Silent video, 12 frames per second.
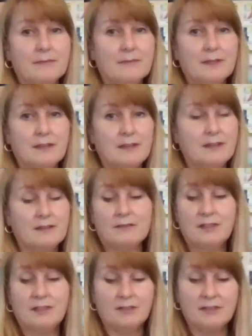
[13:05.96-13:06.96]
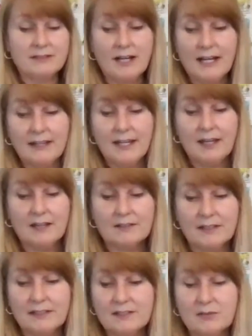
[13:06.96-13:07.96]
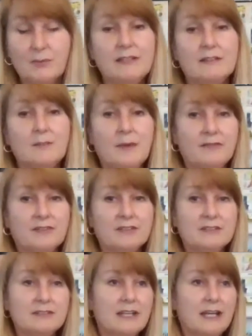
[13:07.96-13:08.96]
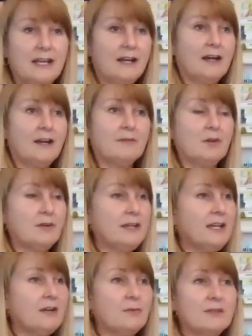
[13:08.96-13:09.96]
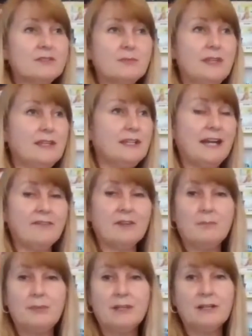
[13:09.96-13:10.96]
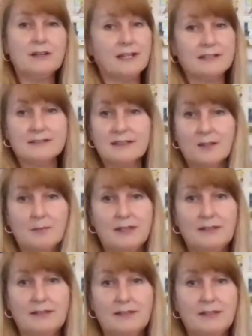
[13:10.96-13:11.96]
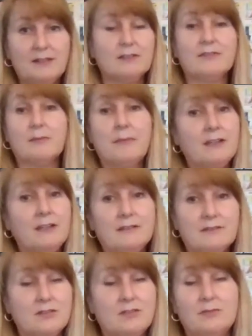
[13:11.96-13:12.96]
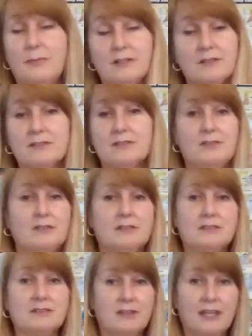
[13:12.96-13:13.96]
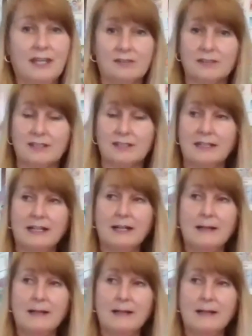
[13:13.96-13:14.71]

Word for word: uh, you know these high calorie sweetened beverages um, going out once a week and having a beer that's not a big deal for men two beers you can still handle it